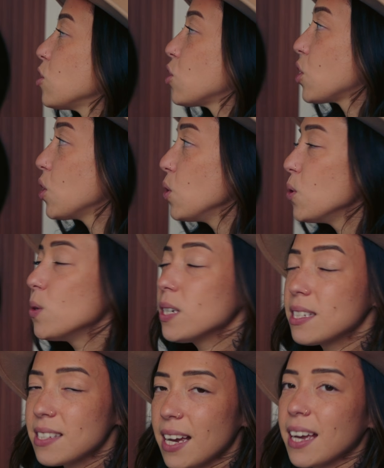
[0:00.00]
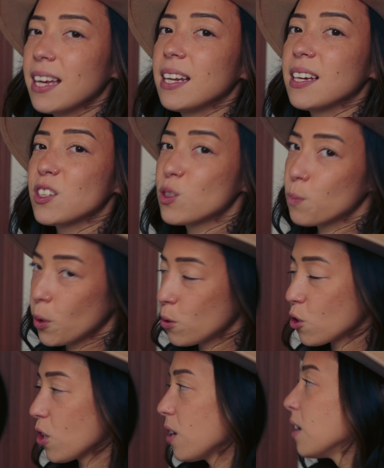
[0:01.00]
2-second
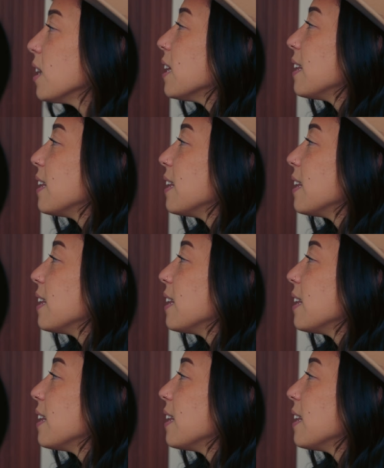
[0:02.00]
exposure.